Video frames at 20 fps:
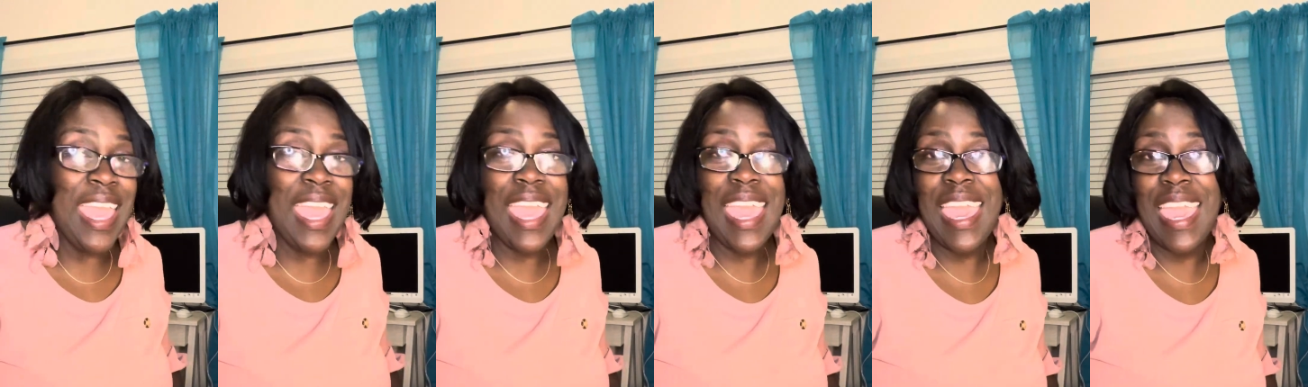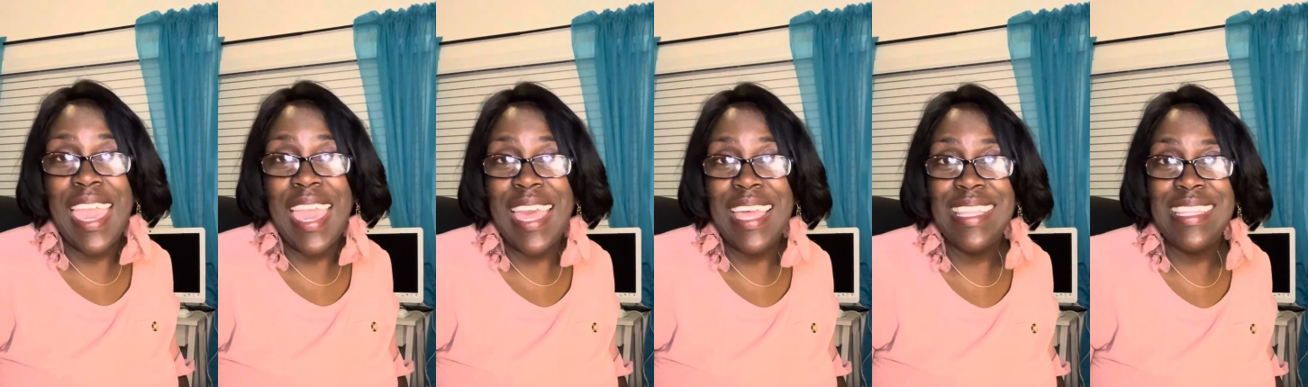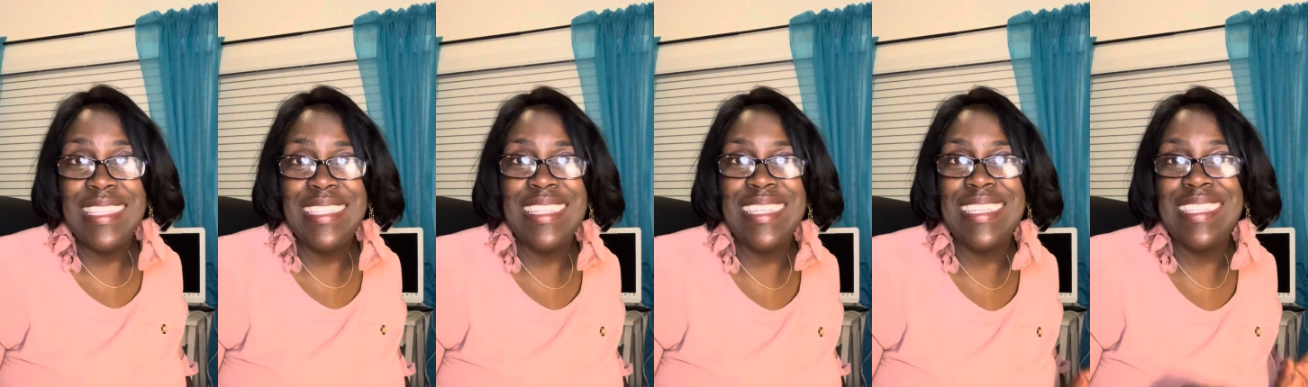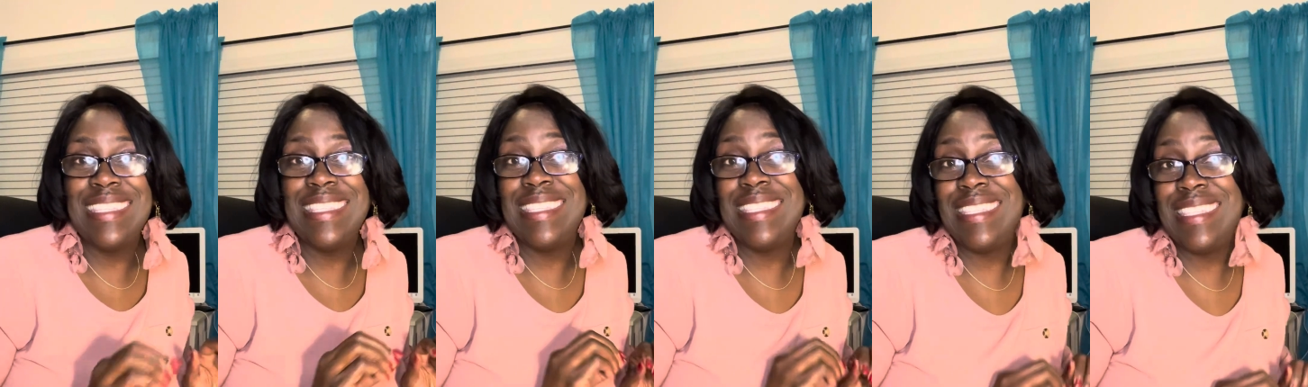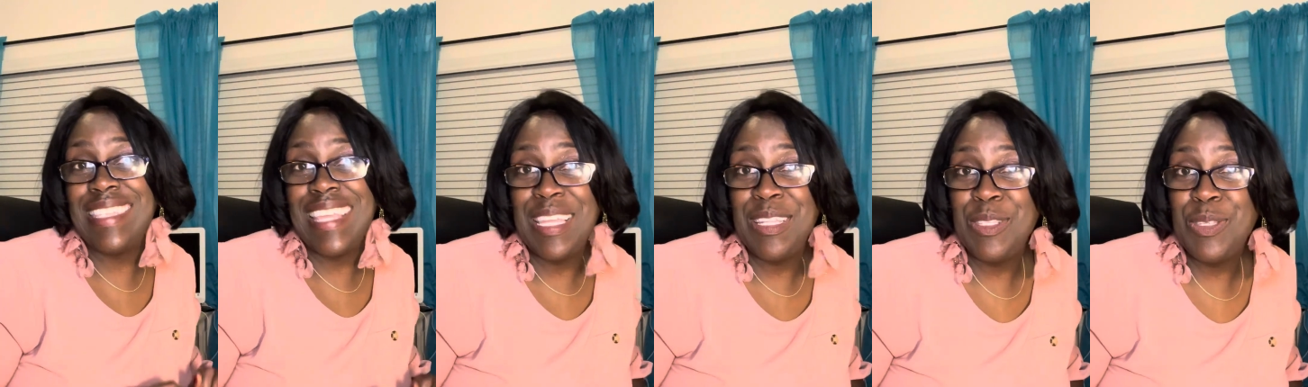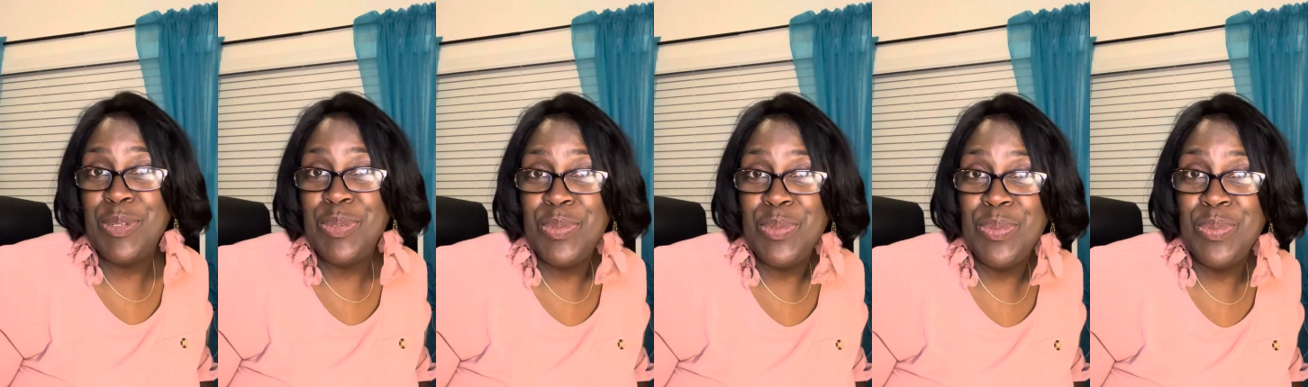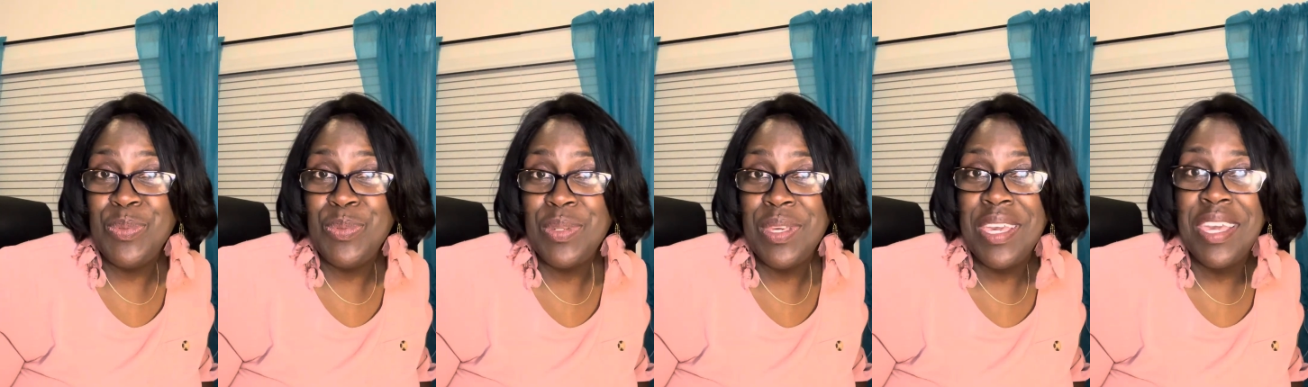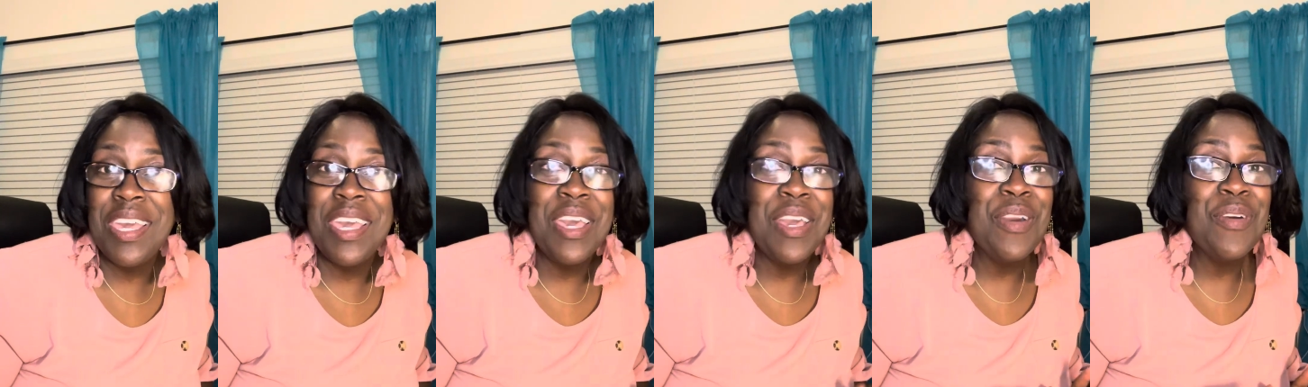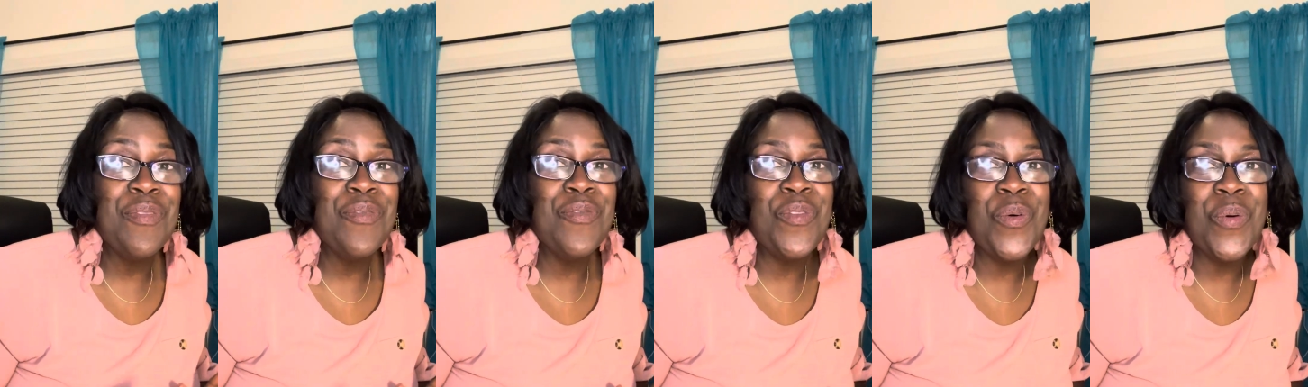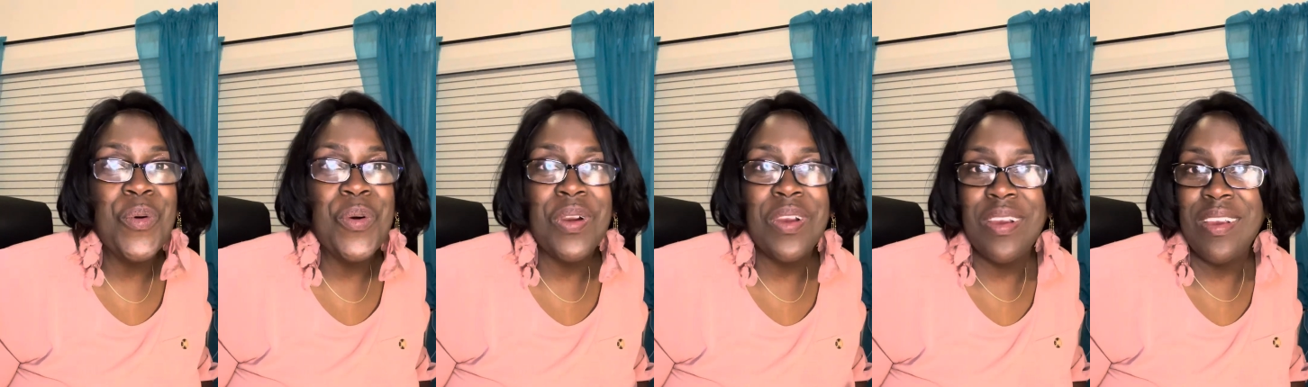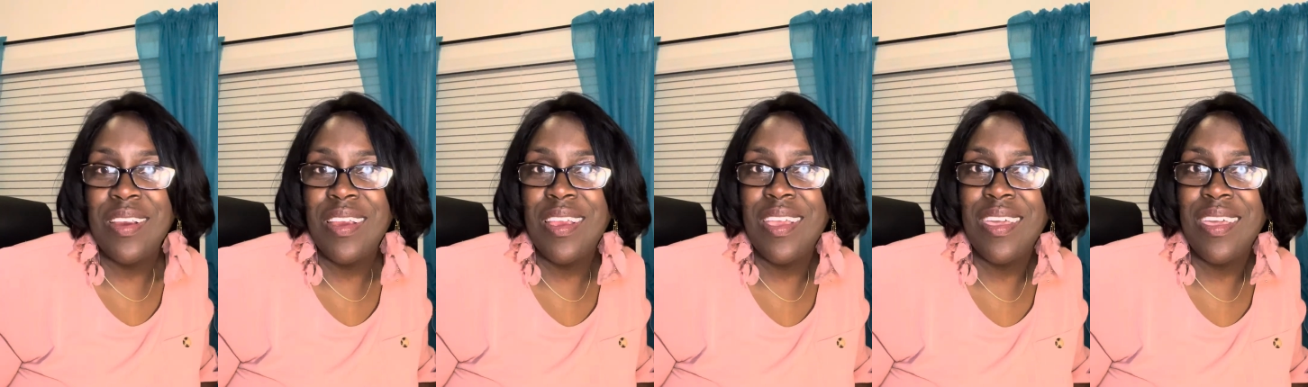And stay tuned for